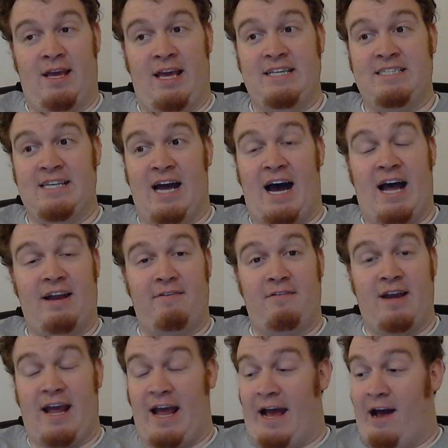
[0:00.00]
He's not
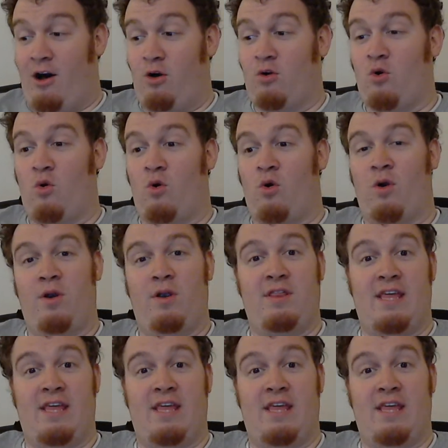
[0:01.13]
Al Gore